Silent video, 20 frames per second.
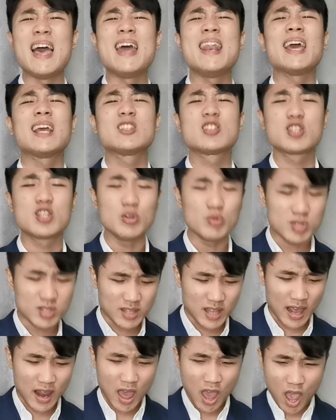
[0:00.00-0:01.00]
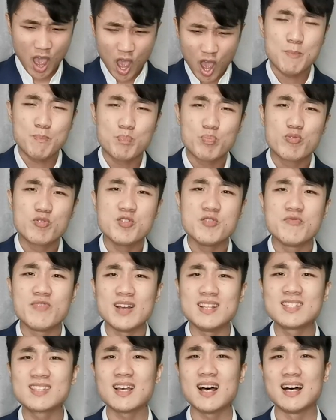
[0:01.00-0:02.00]
An excuse that it
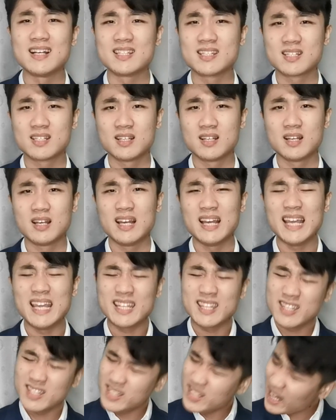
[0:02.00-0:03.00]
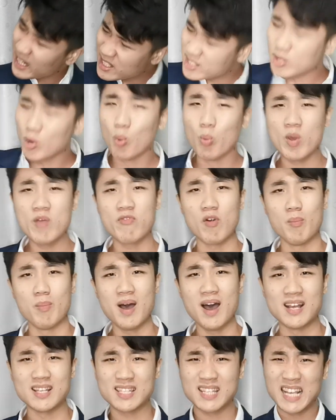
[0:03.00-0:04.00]
prevents us, it takes away
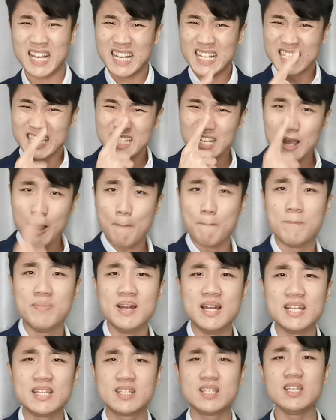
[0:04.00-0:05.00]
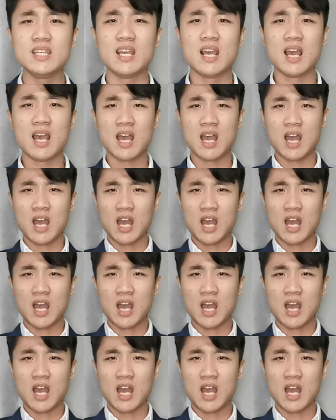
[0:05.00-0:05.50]
from us the ability